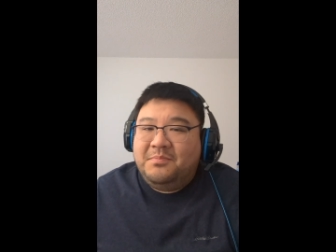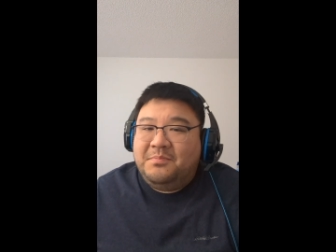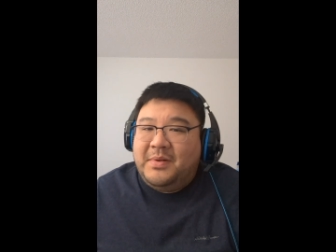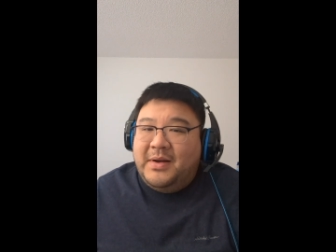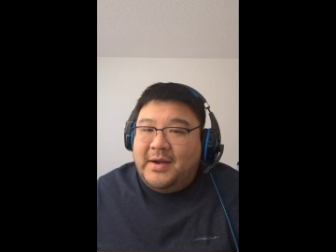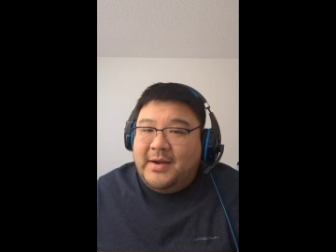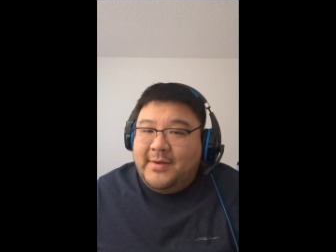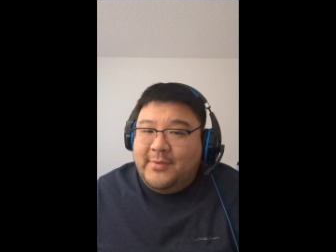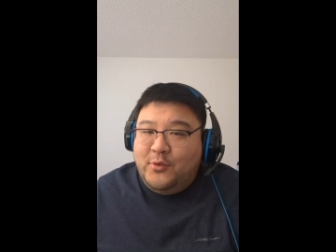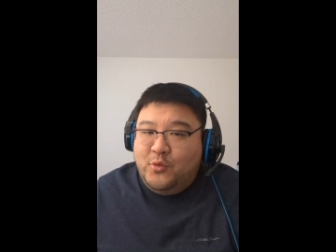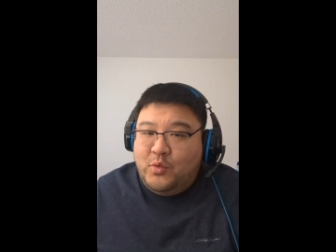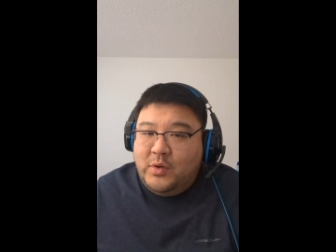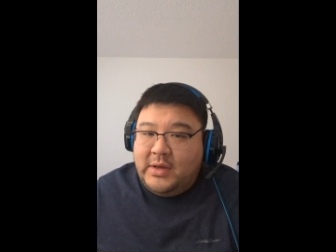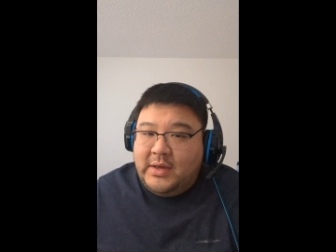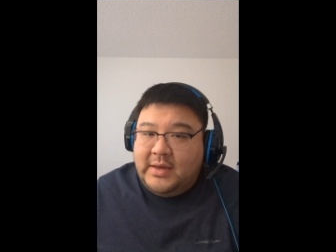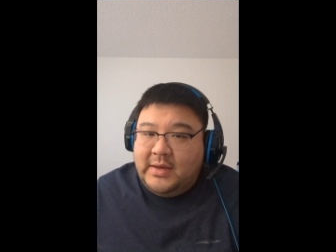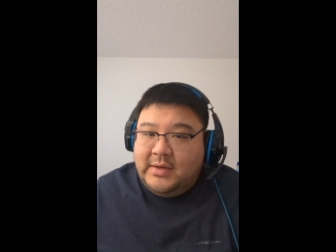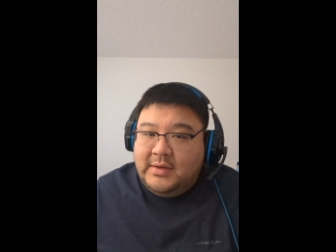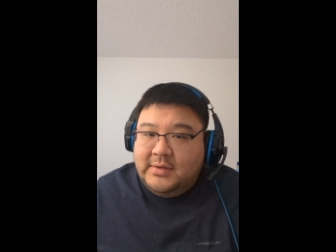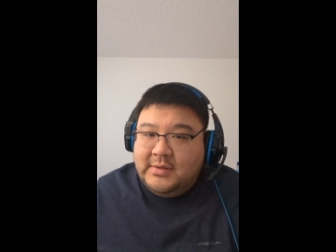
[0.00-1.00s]
By the
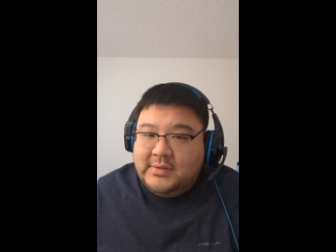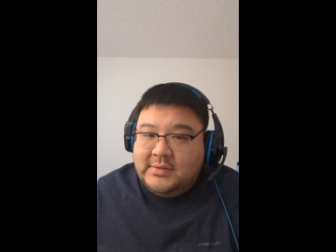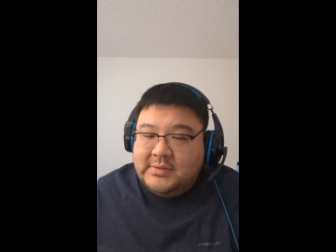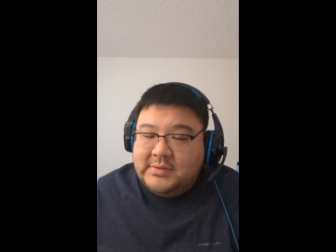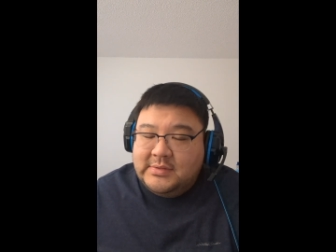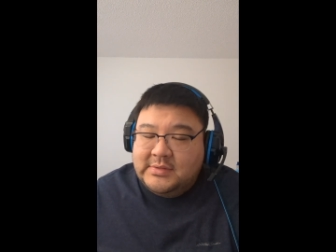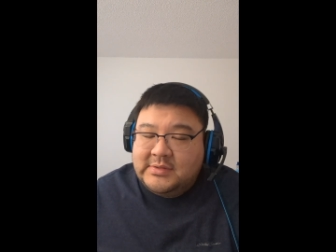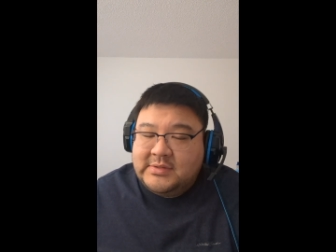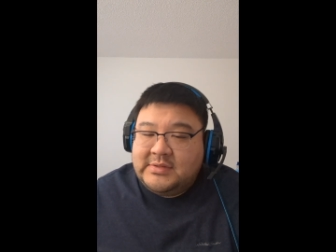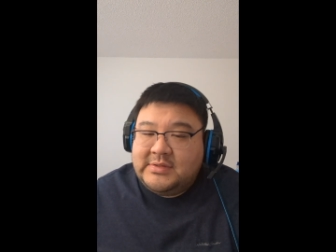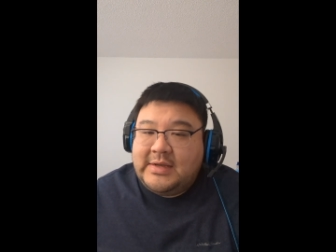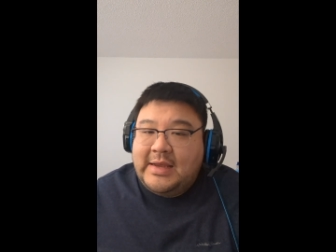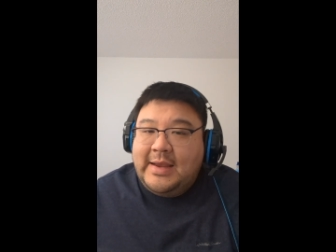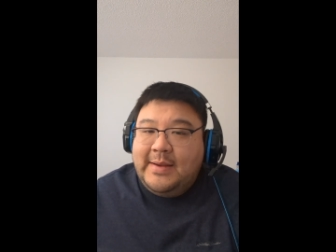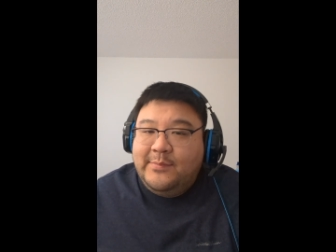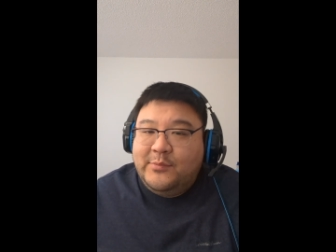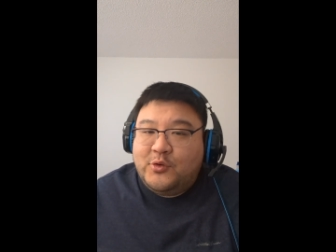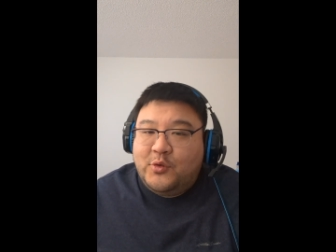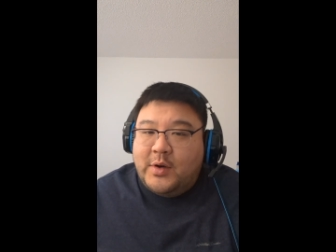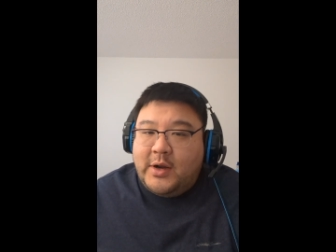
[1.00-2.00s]
way,
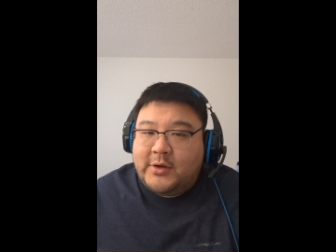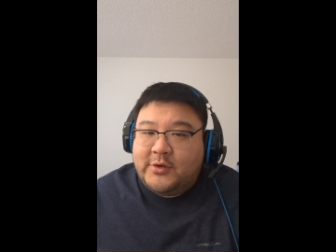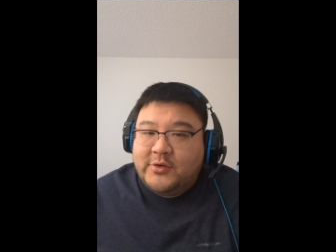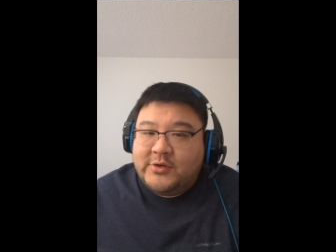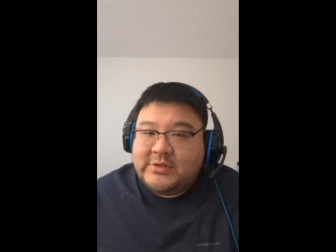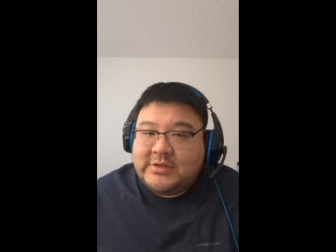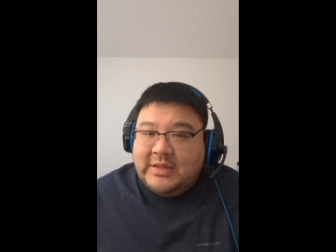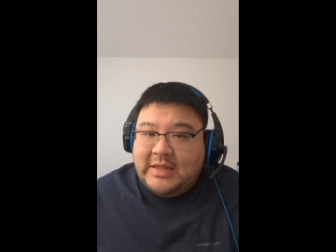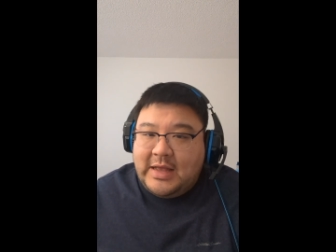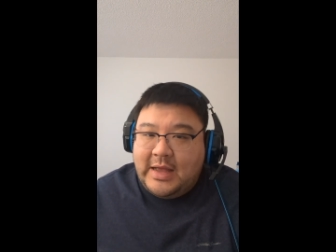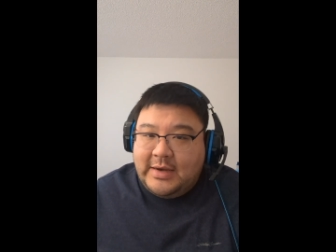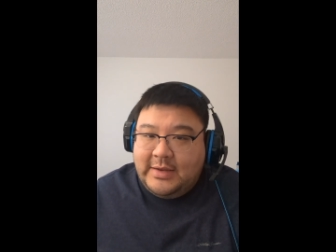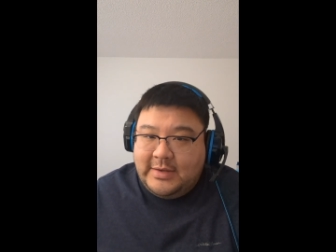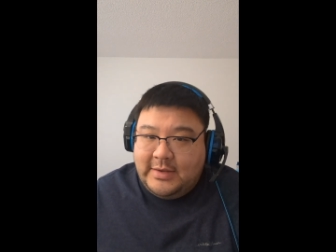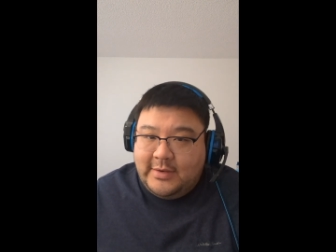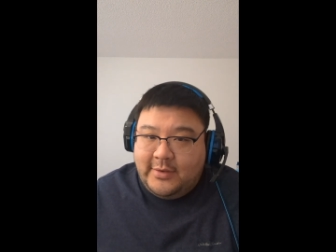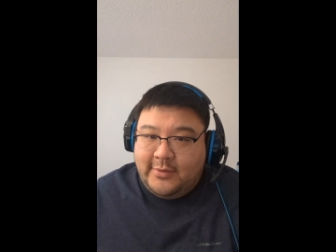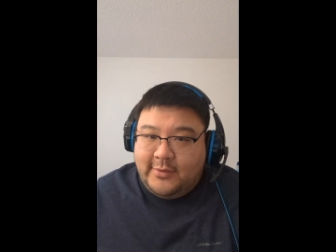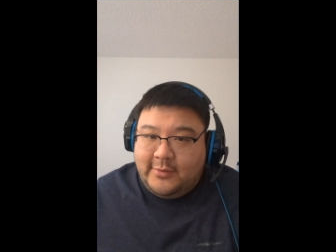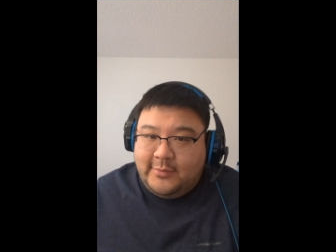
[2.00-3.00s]
same director as
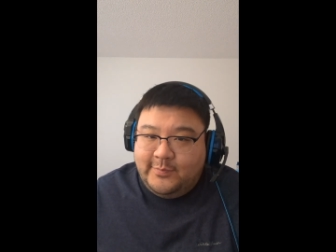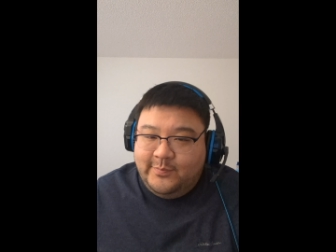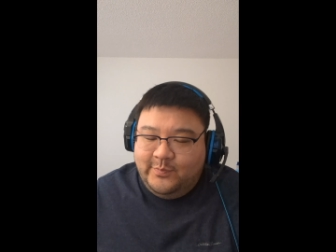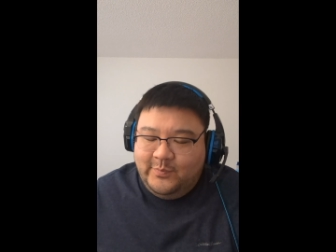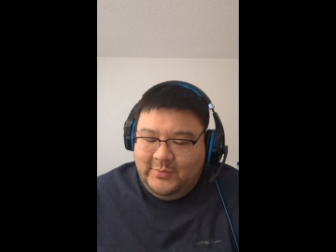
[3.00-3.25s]
Gladiator.